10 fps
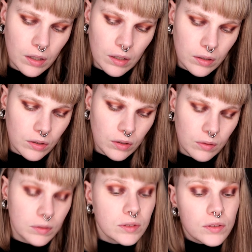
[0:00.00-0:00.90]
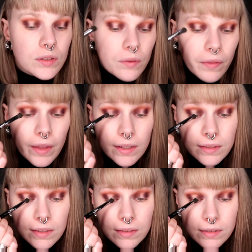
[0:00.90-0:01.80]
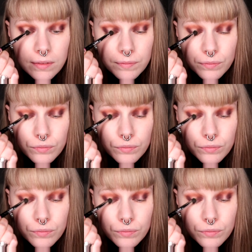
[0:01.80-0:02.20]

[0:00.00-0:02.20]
And I'm going to take this